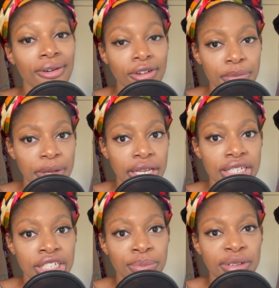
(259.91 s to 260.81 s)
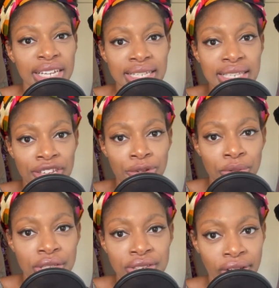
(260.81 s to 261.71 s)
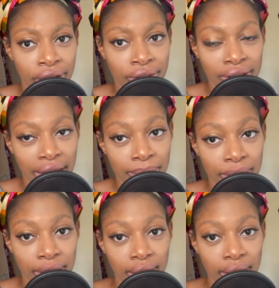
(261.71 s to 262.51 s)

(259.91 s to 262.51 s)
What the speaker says: or because she plays into the stereotype.